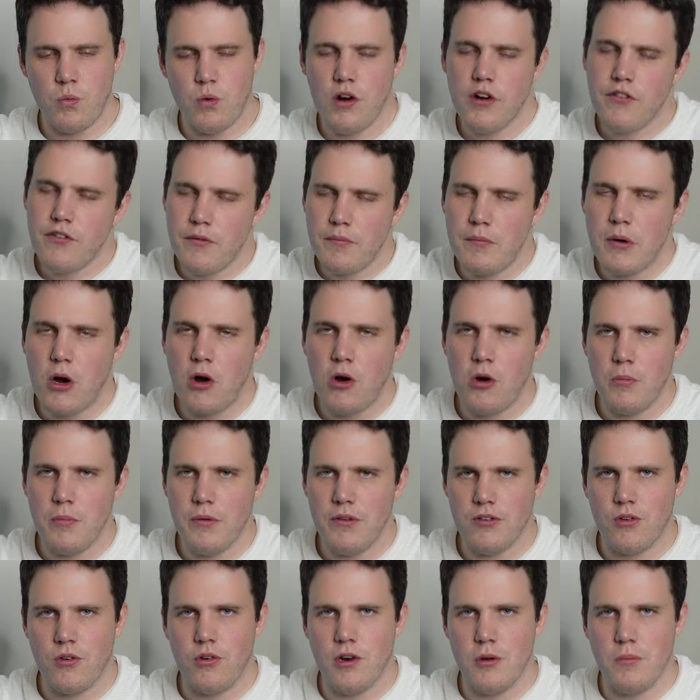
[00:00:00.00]
work from
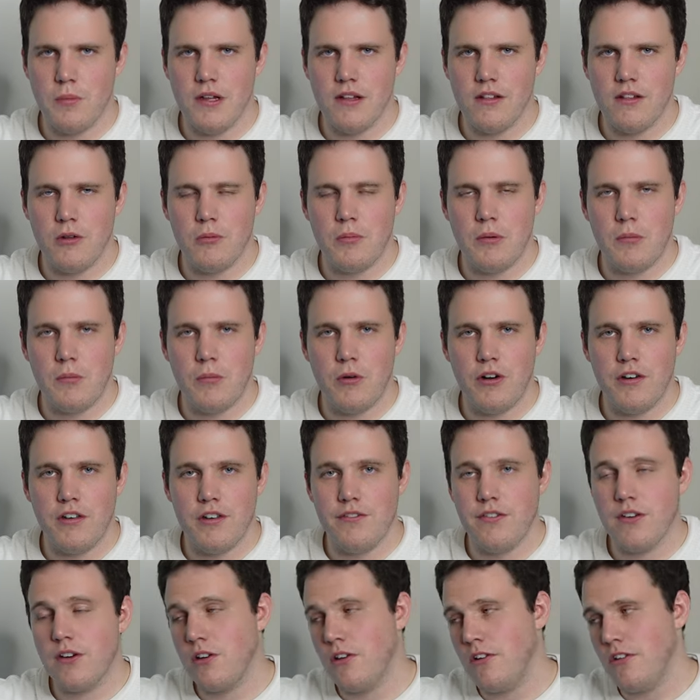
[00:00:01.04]
home is going to be a little bit more
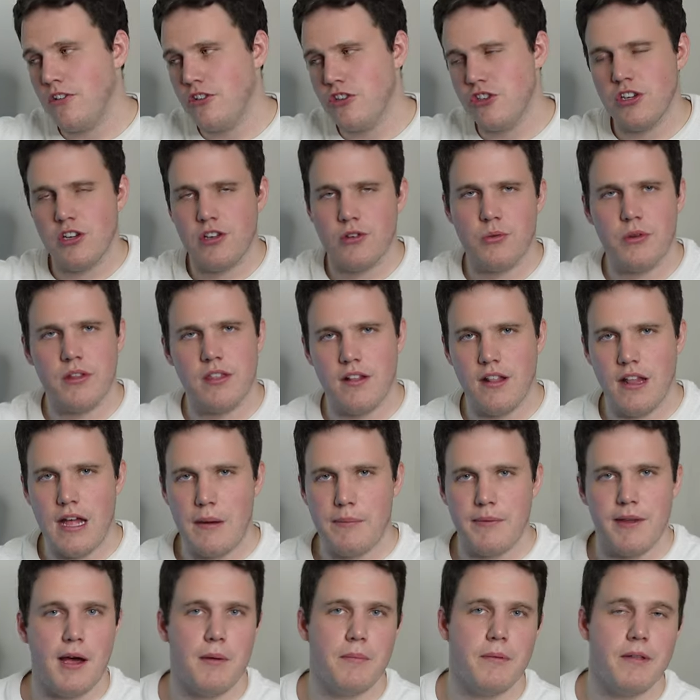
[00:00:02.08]
difficult just with the
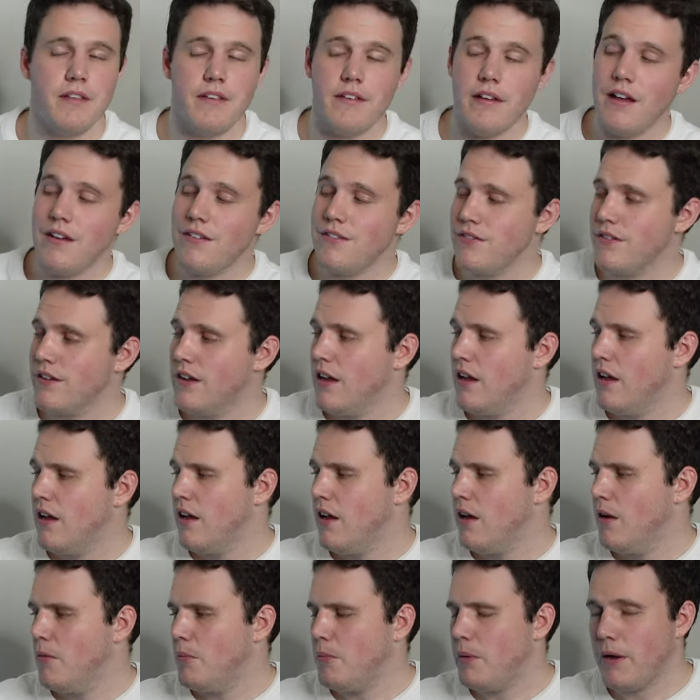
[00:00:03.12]
laptop itself,
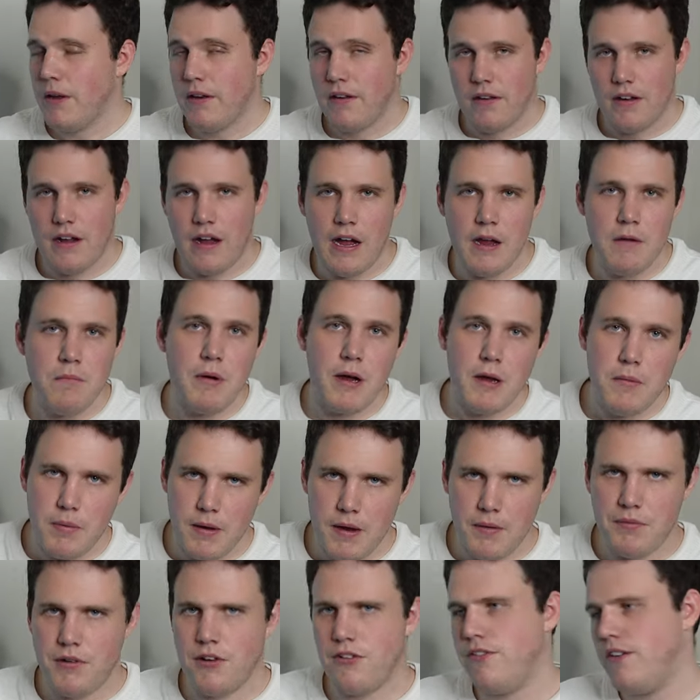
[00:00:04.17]
but I
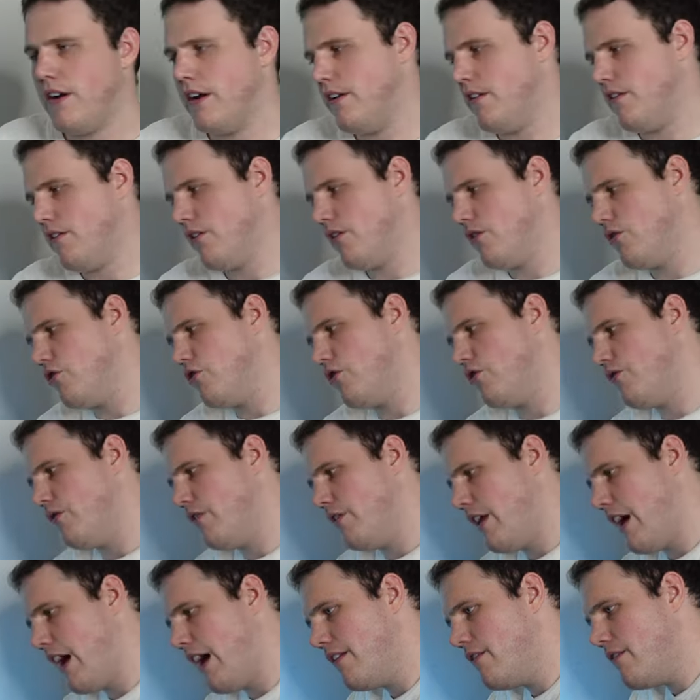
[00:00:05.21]
might be able to find a solution
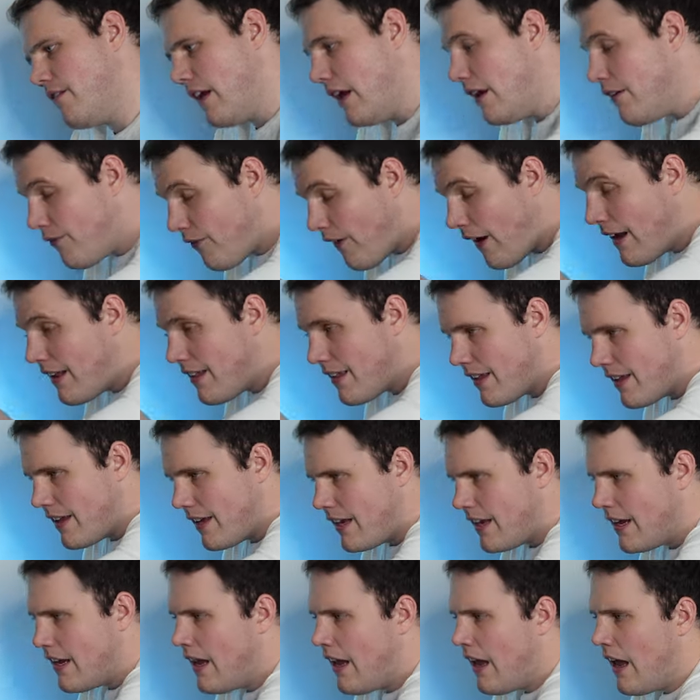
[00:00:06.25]
for that. And
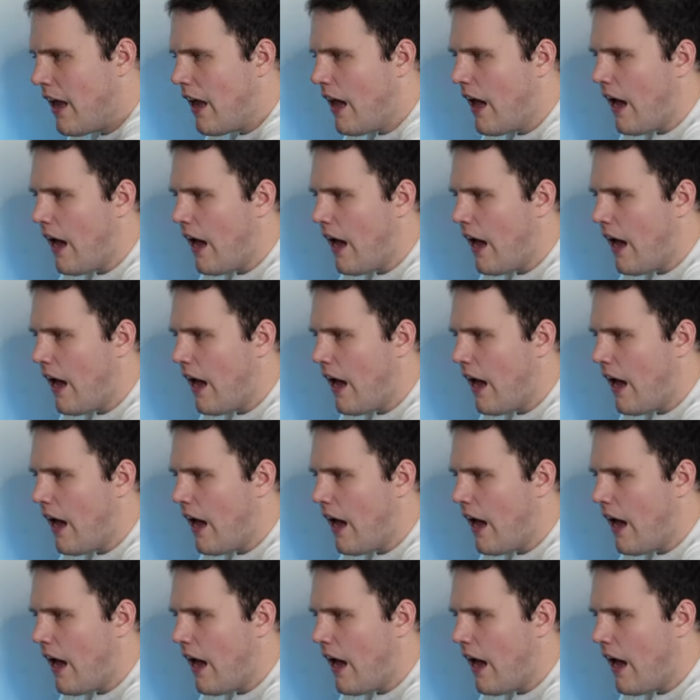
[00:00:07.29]
finally,